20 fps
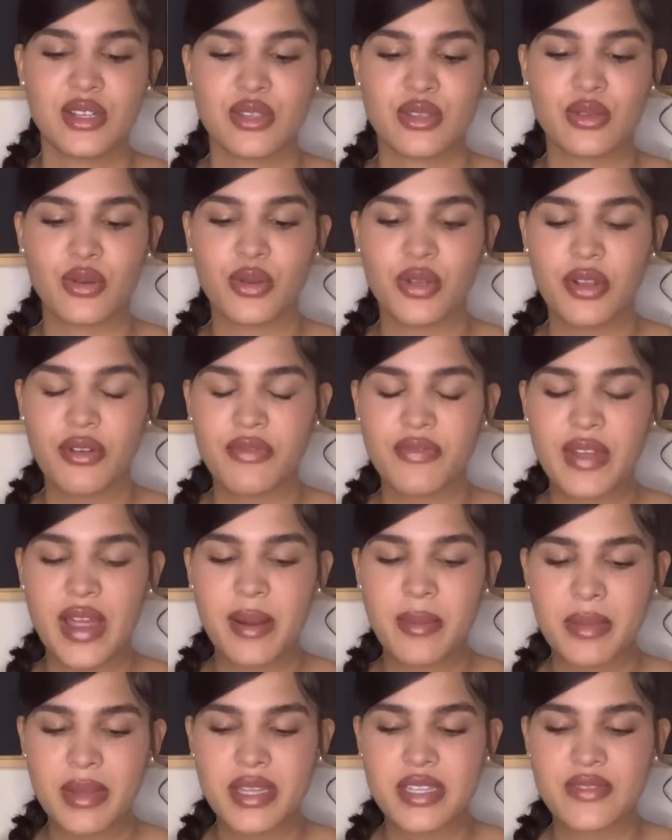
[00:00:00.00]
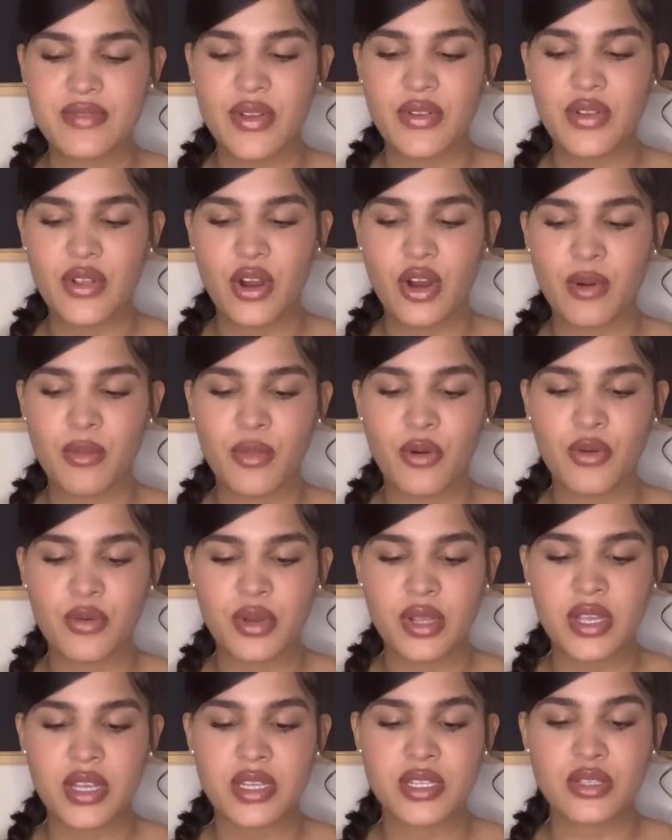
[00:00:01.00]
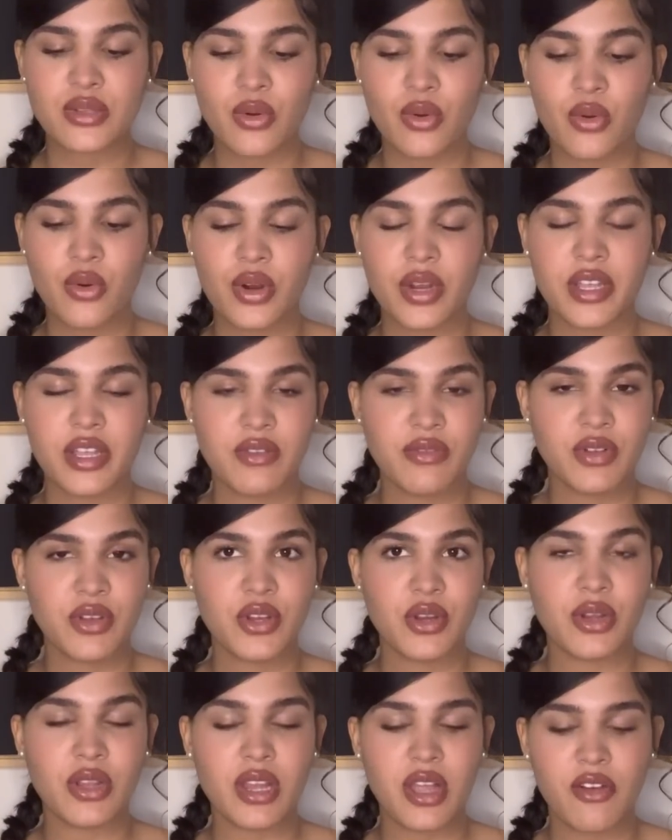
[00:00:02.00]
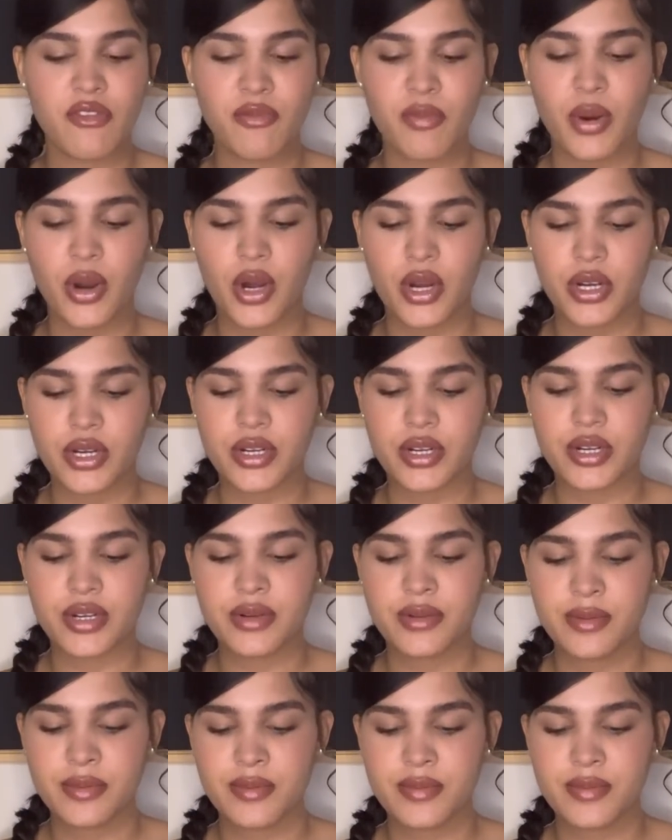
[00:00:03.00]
So your family is very harmonious, or even your love partner.